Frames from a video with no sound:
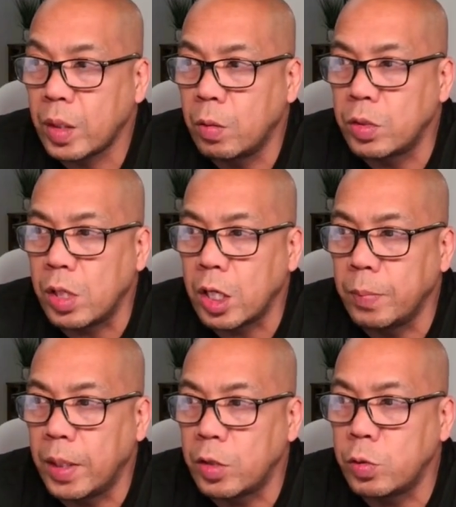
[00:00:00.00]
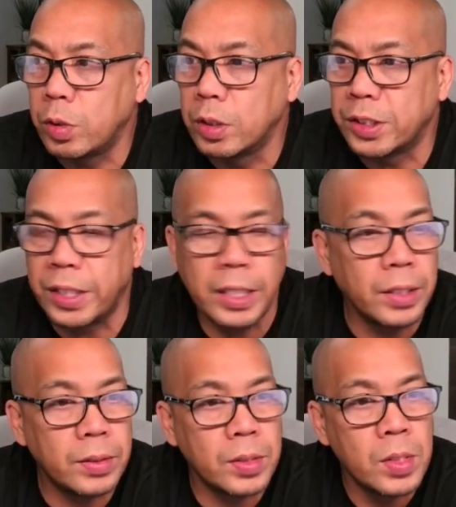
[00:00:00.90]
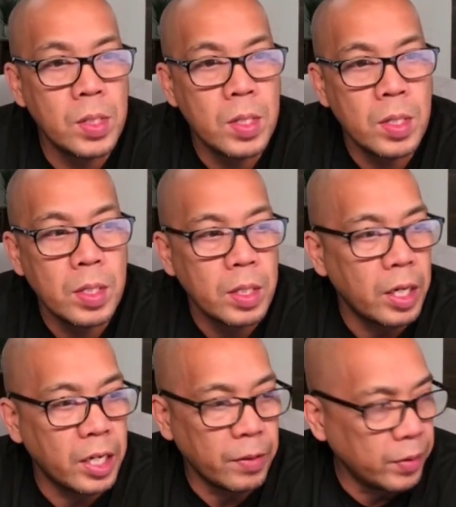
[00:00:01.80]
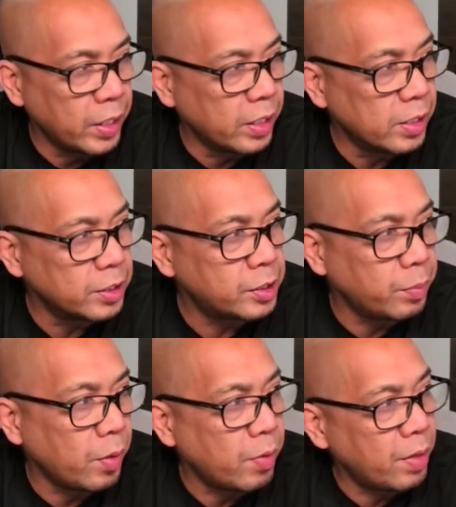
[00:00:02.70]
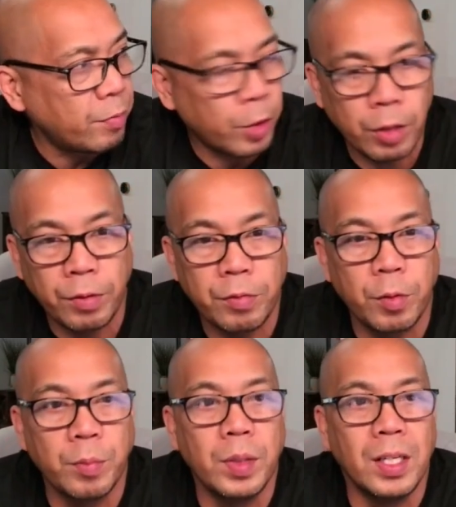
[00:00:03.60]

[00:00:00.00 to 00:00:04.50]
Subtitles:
we're talking about our two girls in heat and everything else. My wife recovering from